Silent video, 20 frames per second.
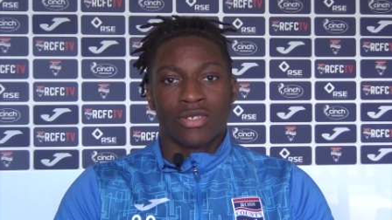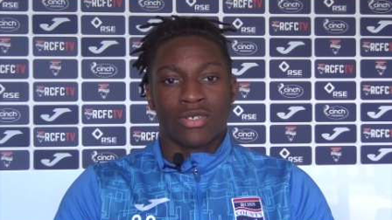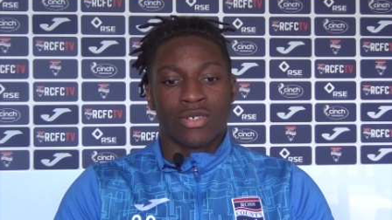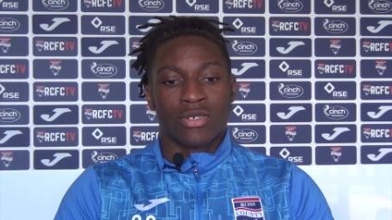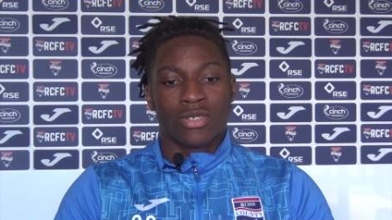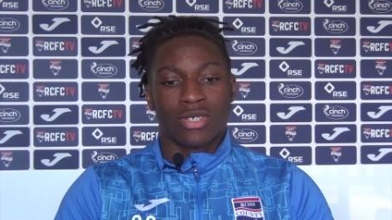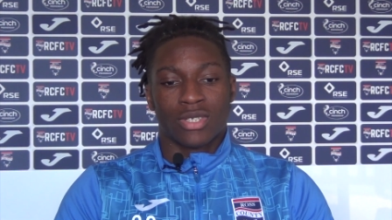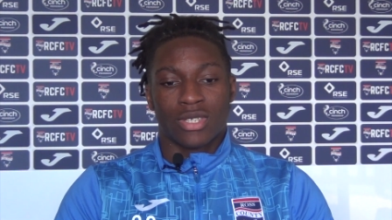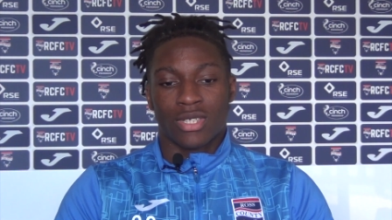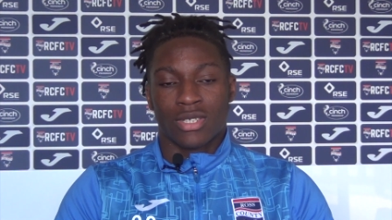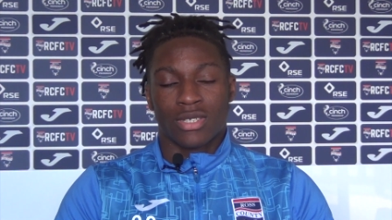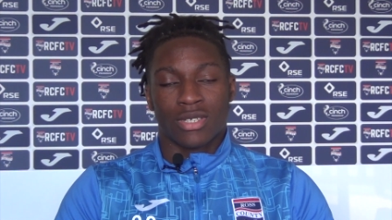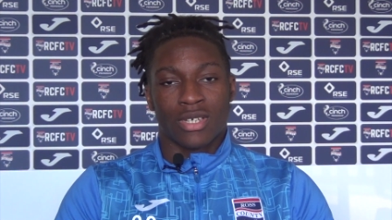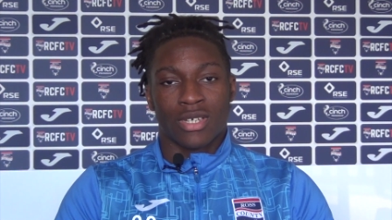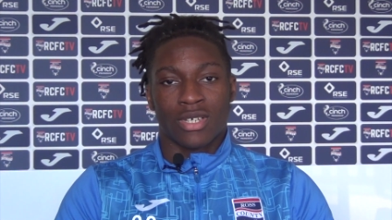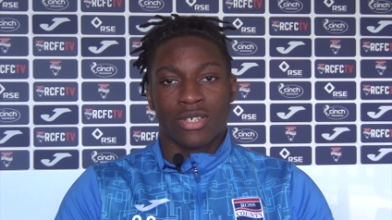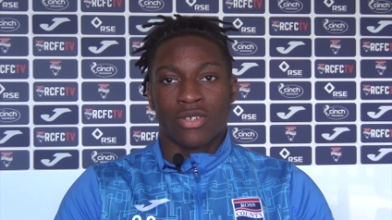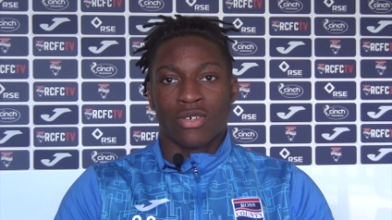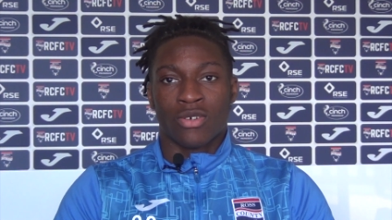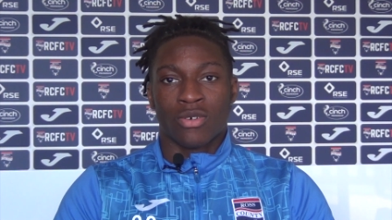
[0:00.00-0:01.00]
You know,
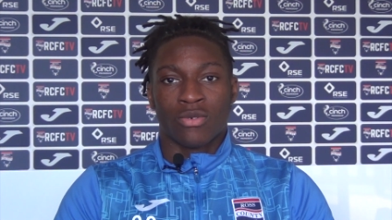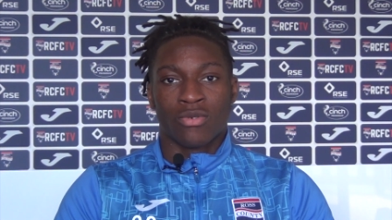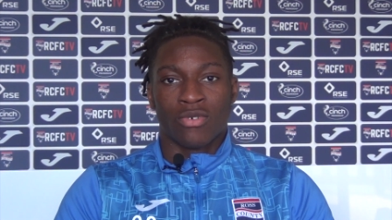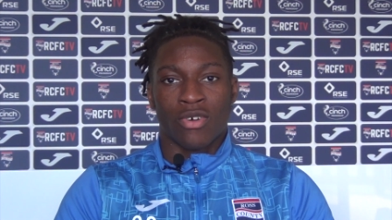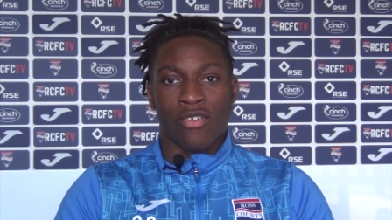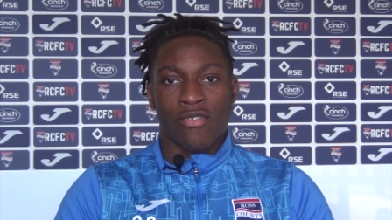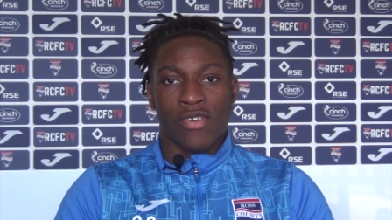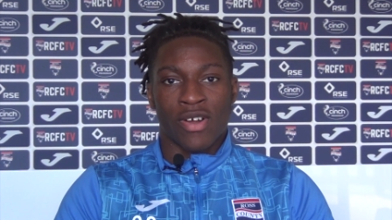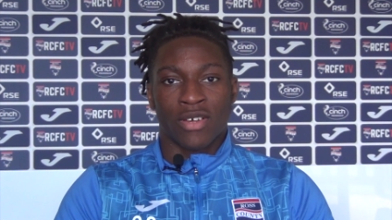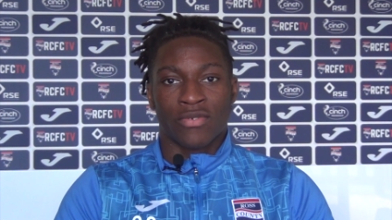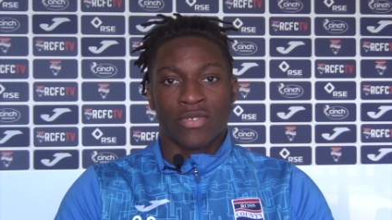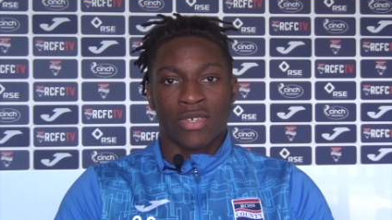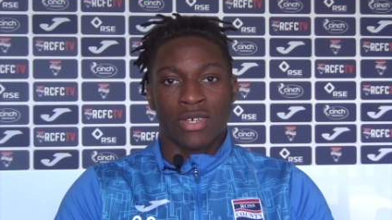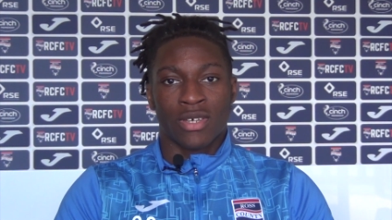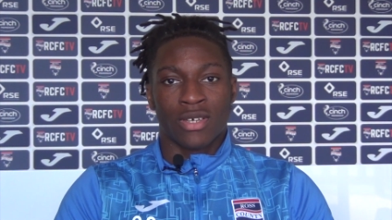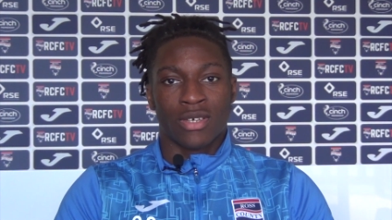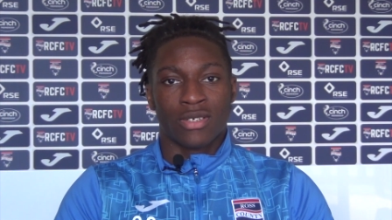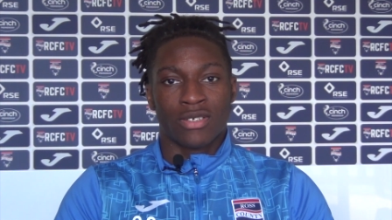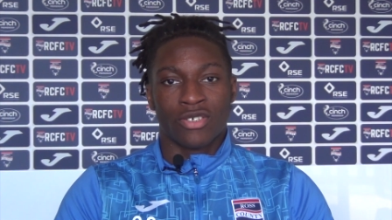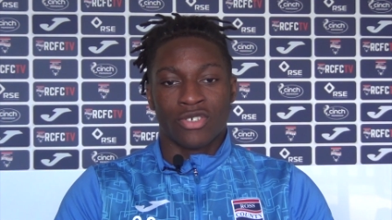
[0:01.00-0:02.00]
since I you know arrived
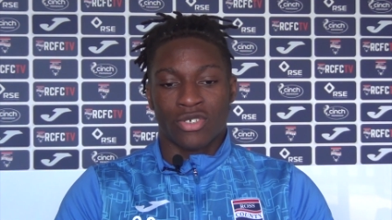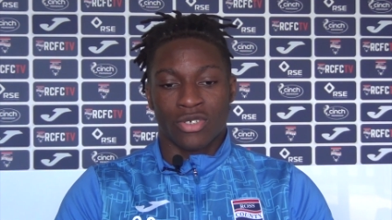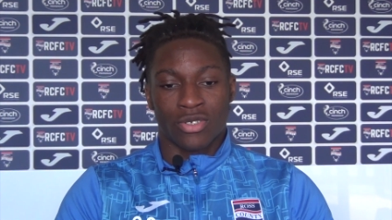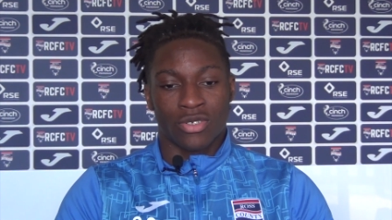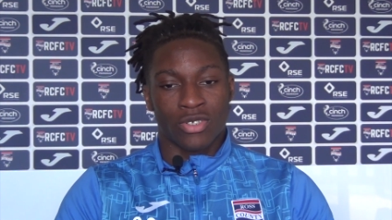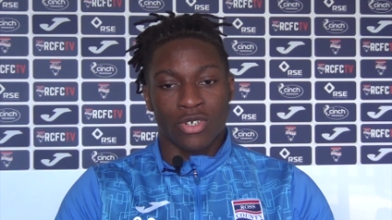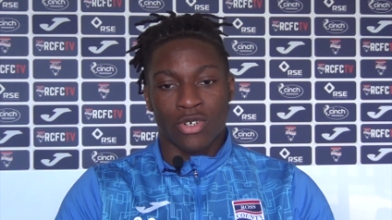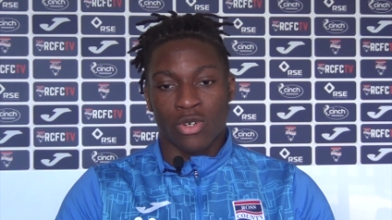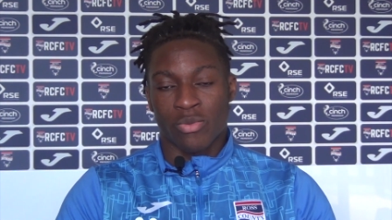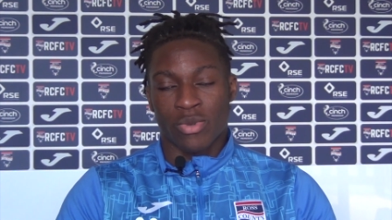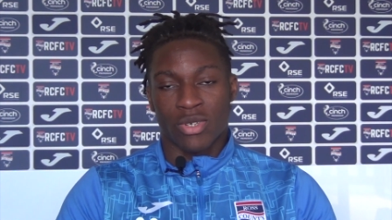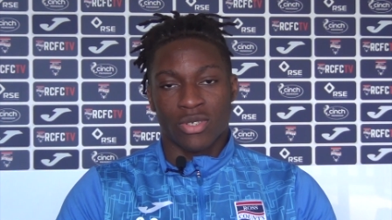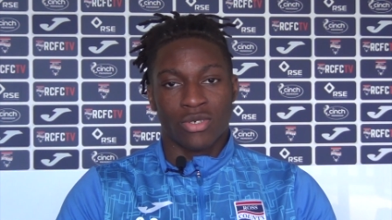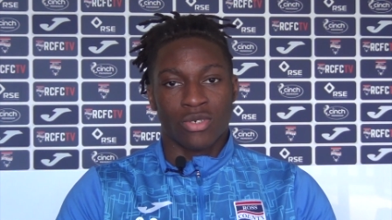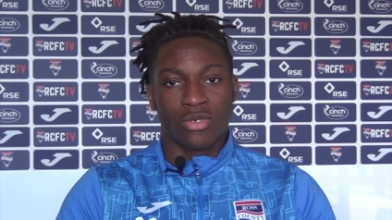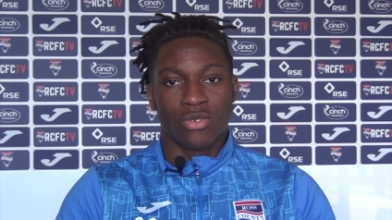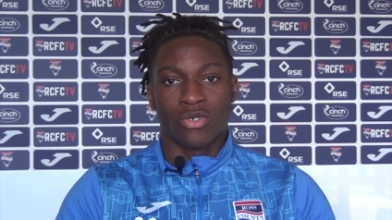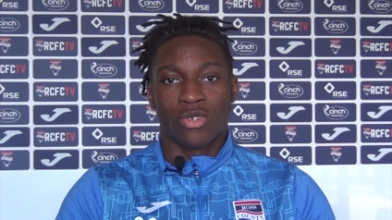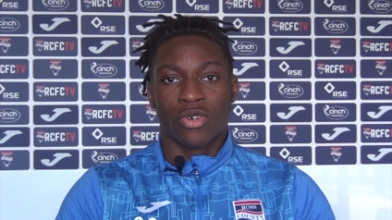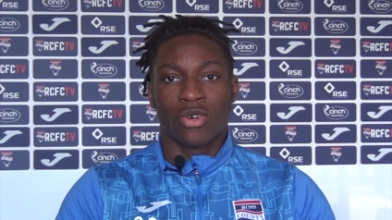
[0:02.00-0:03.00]
here, he's just told me
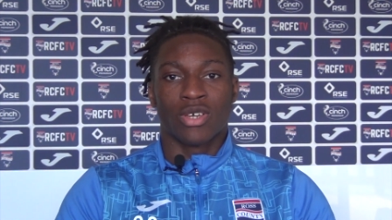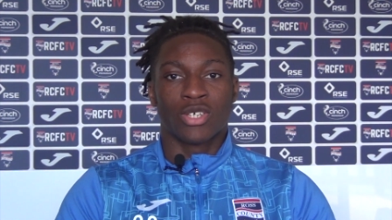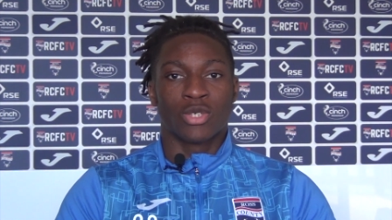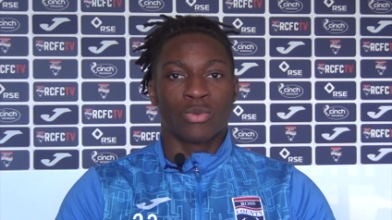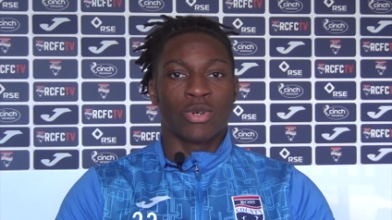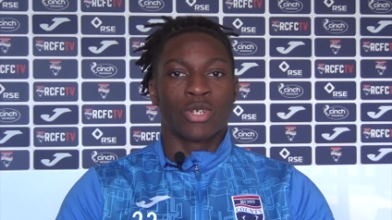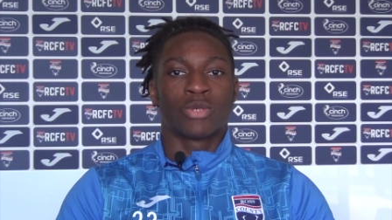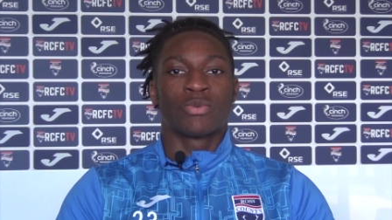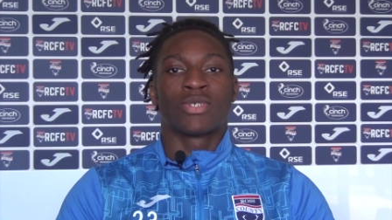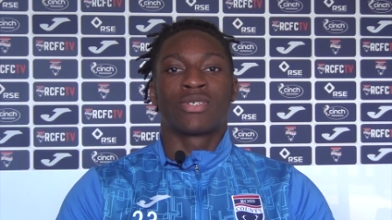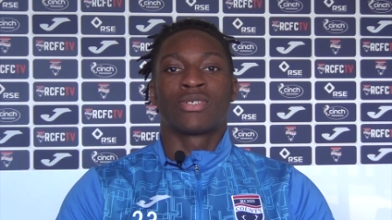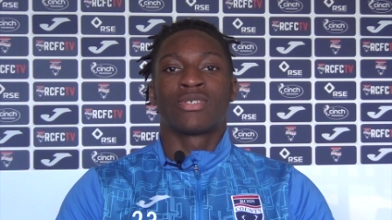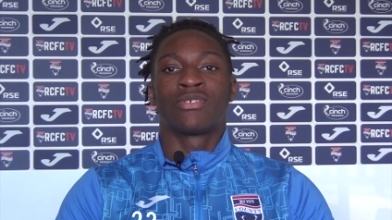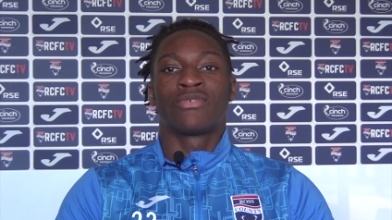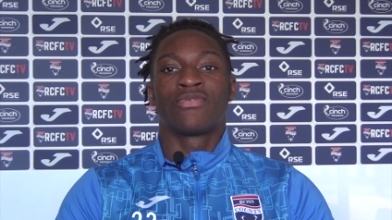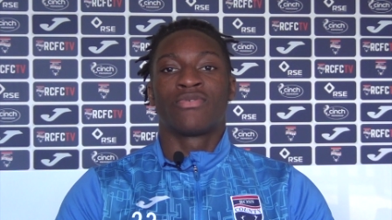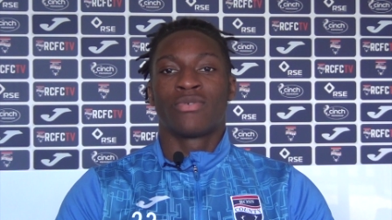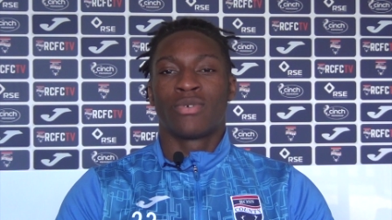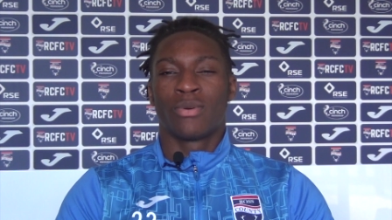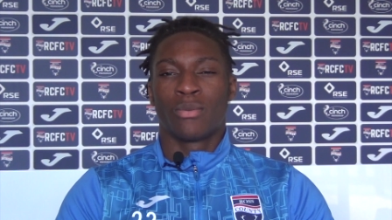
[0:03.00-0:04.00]
to you know express
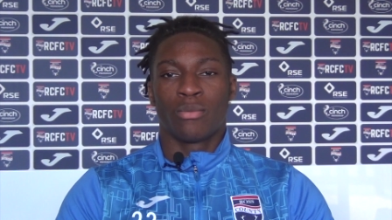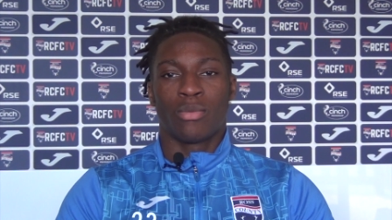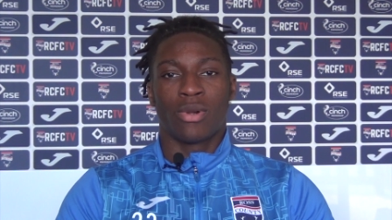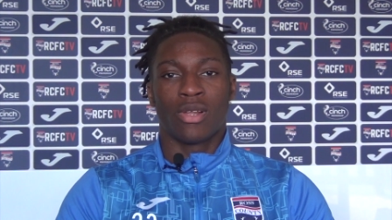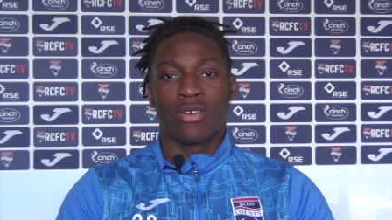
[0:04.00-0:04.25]
myself,